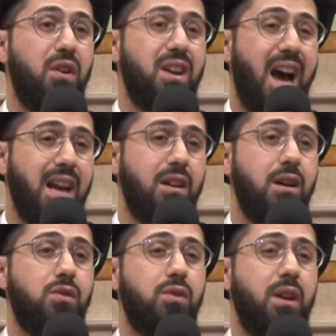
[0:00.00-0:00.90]

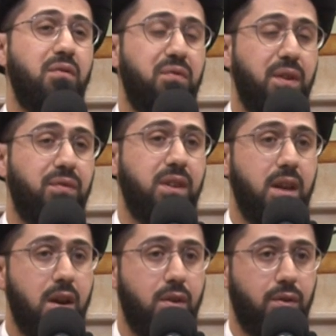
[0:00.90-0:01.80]
950
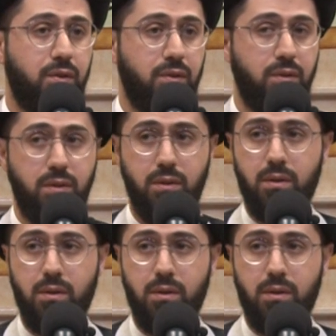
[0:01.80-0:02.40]
years.